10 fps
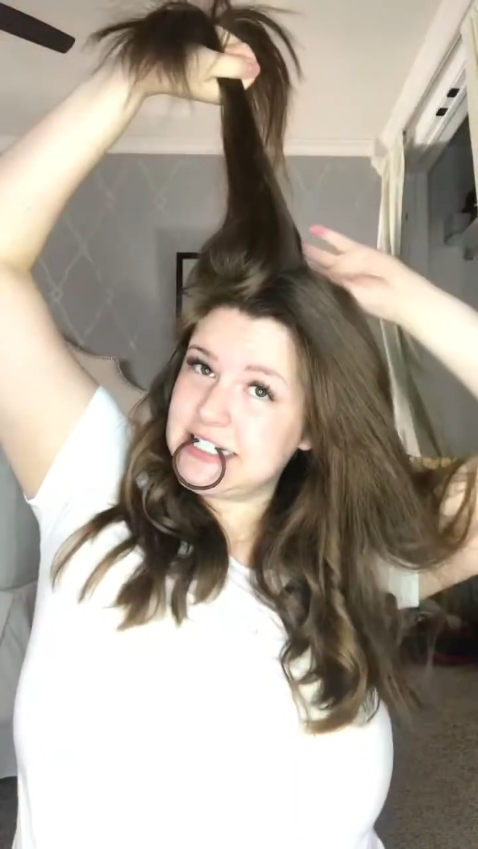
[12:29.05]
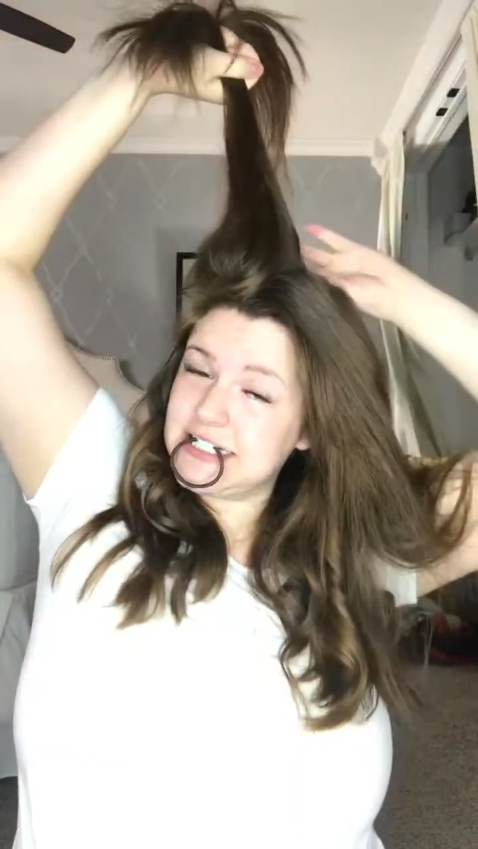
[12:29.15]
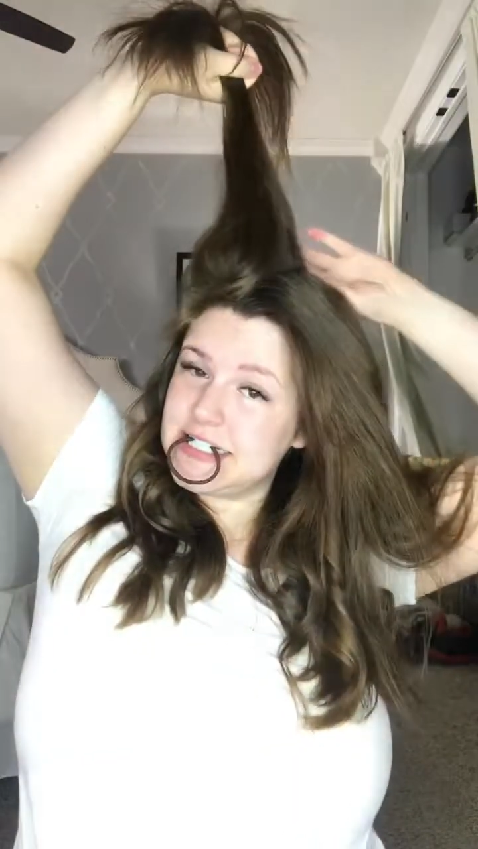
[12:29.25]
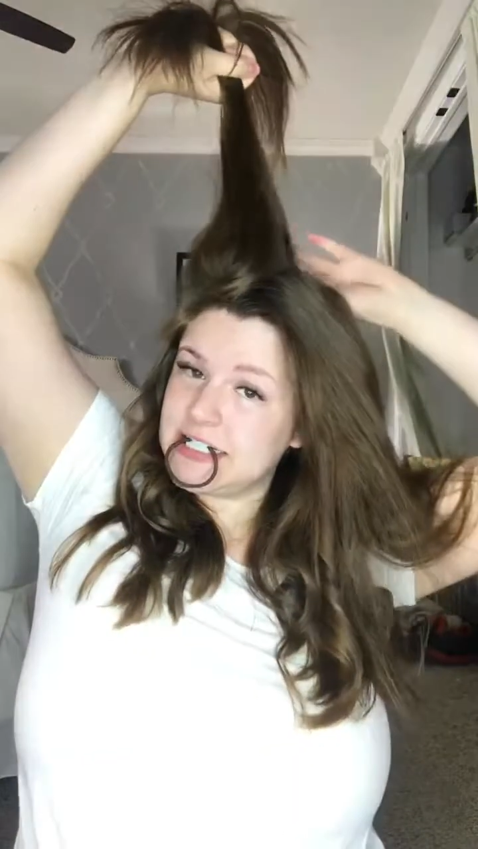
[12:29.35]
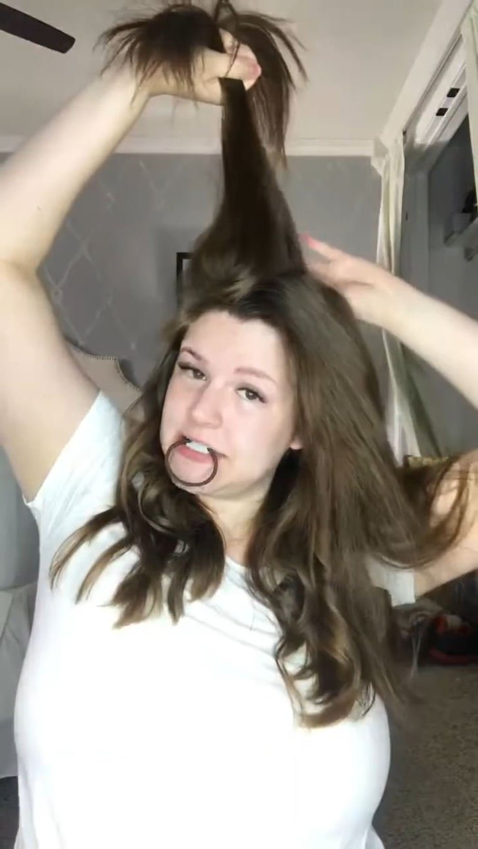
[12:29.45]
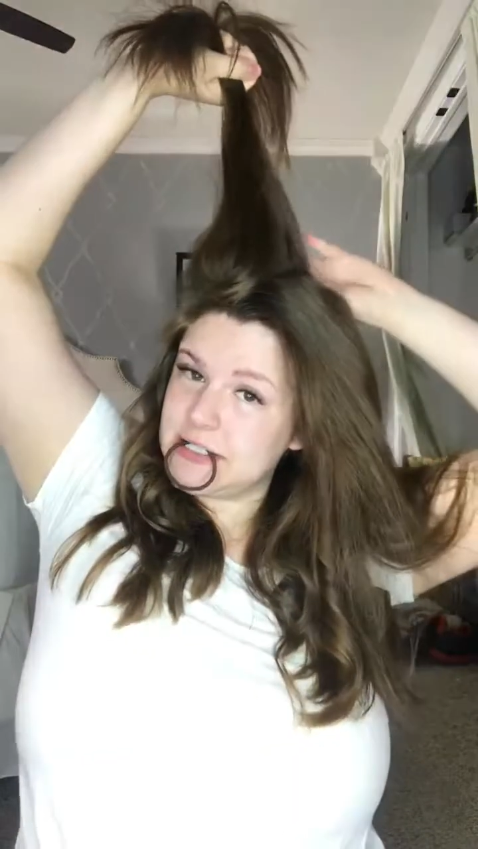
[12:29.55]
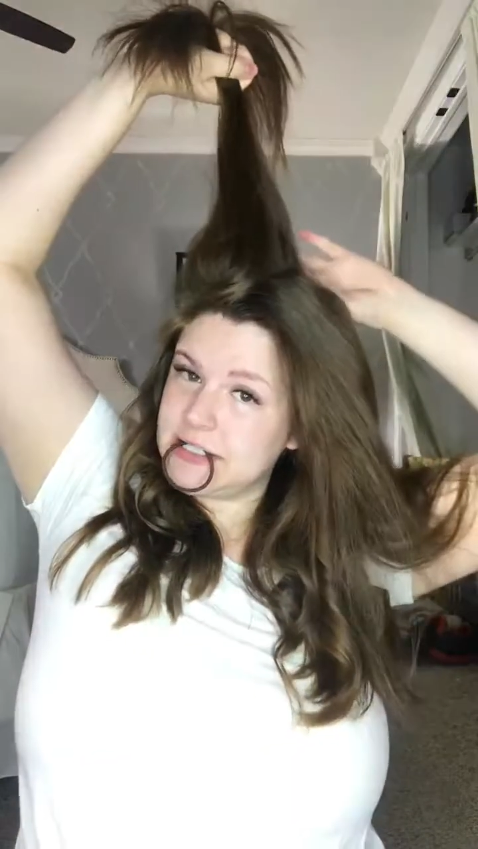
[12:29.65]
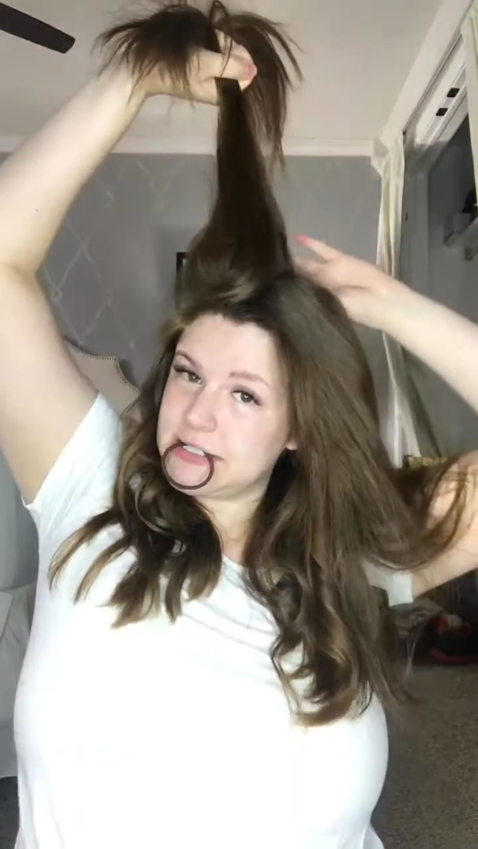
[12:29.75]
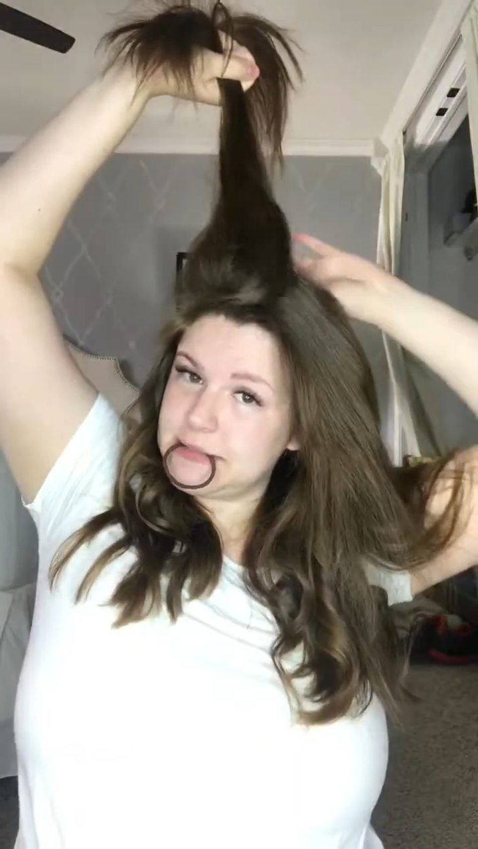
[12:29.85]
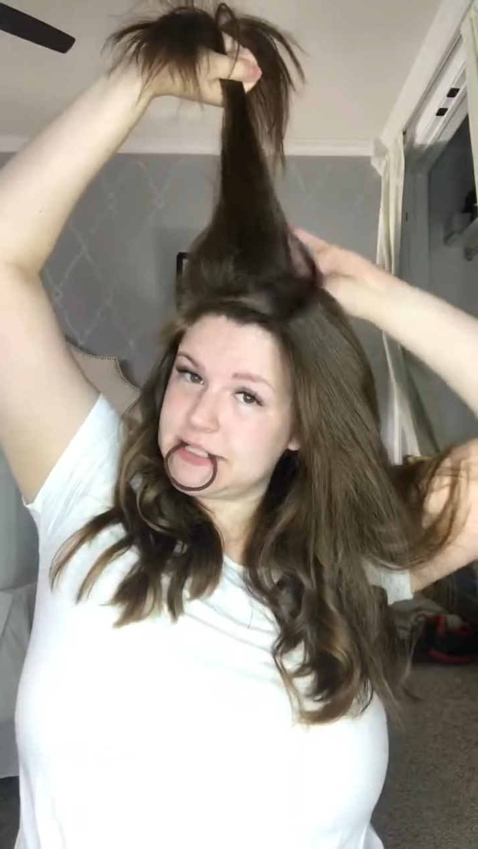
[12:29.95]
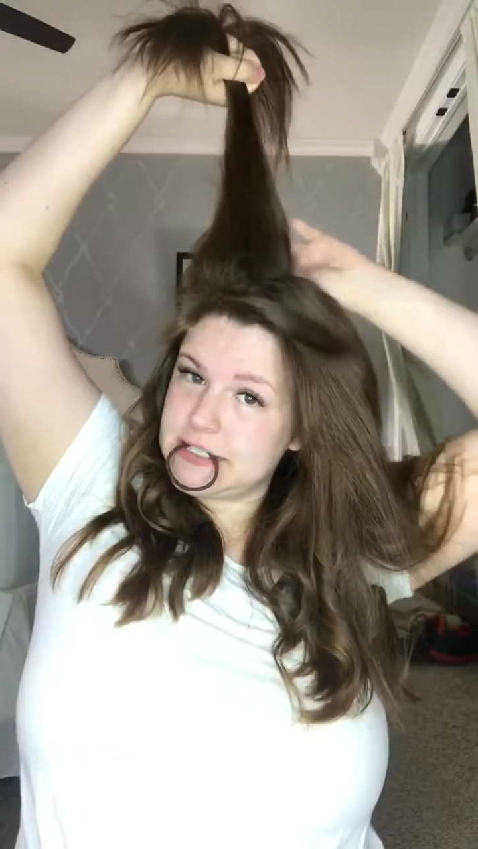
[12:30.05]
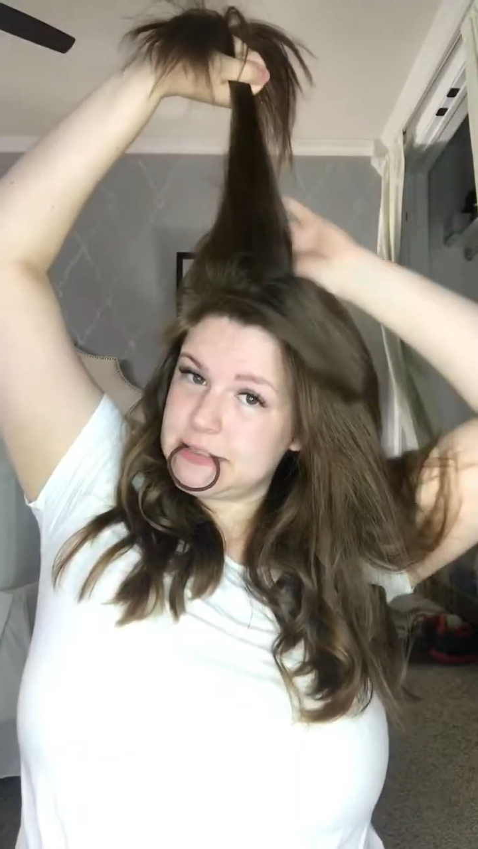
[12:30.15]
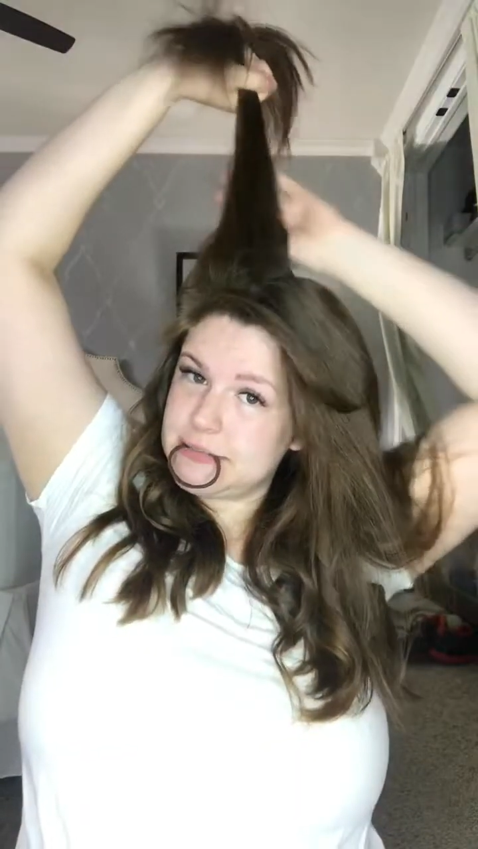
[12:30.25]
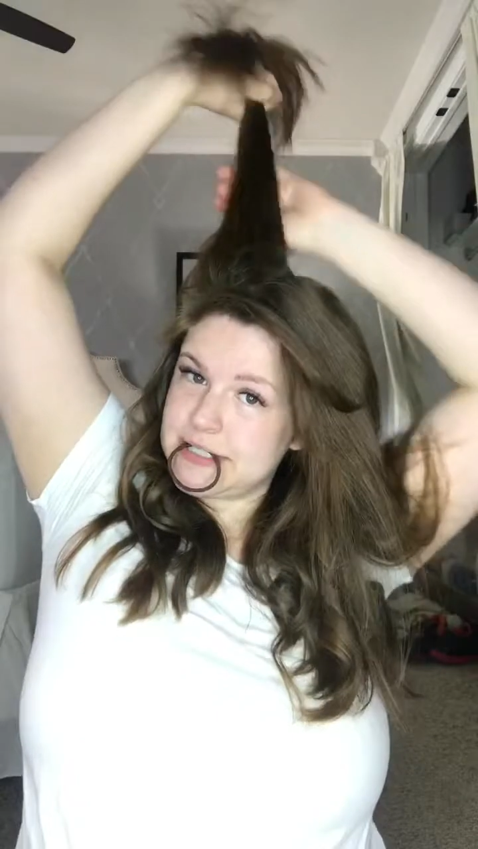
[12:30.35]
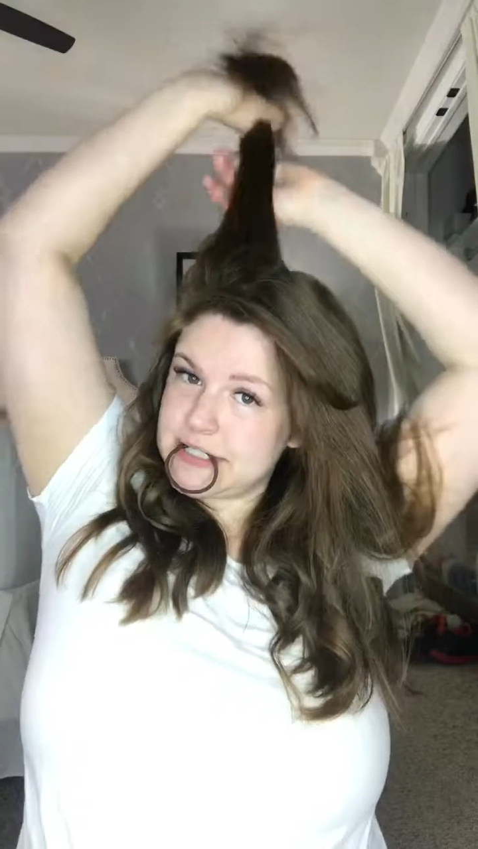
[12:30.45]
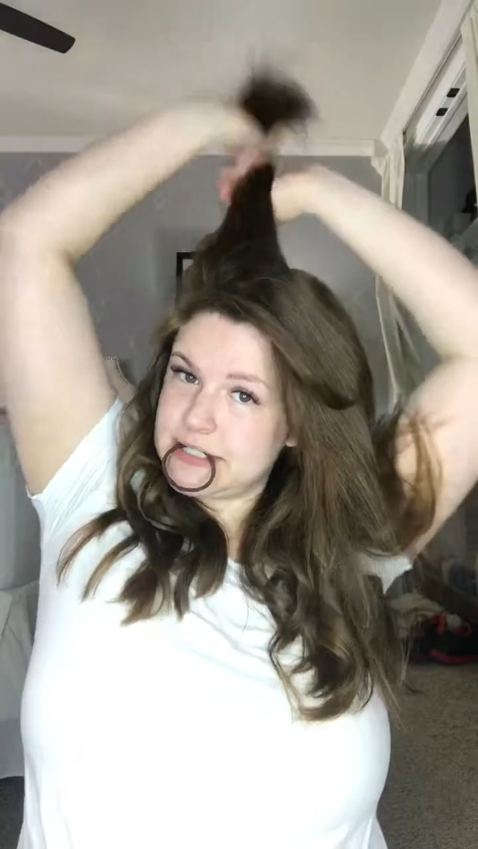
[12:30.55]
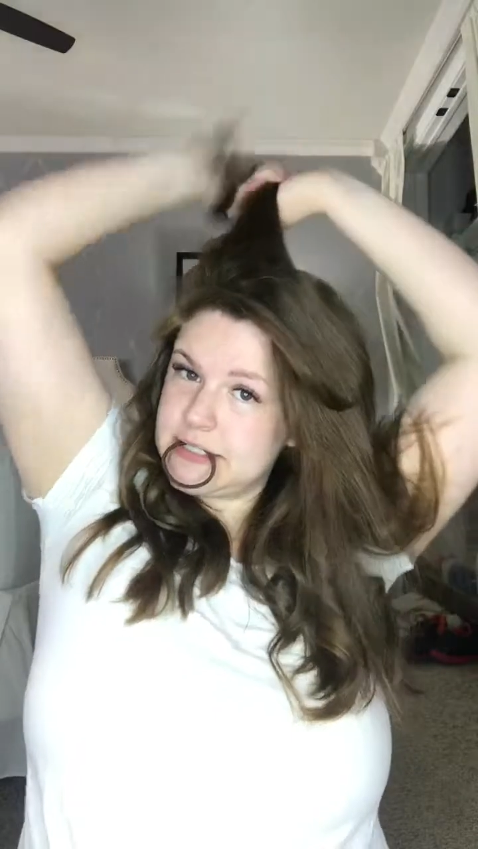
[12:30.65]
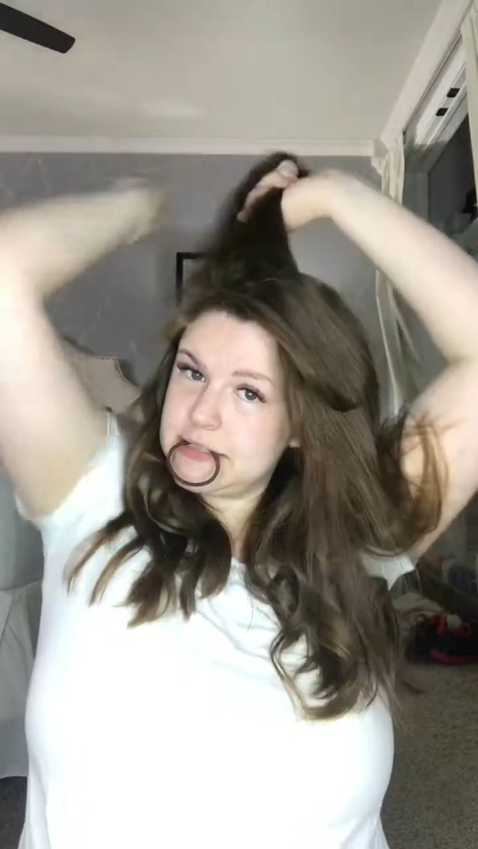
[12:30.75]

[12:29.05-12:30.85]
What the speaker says: and then I'll do a little bit in the back.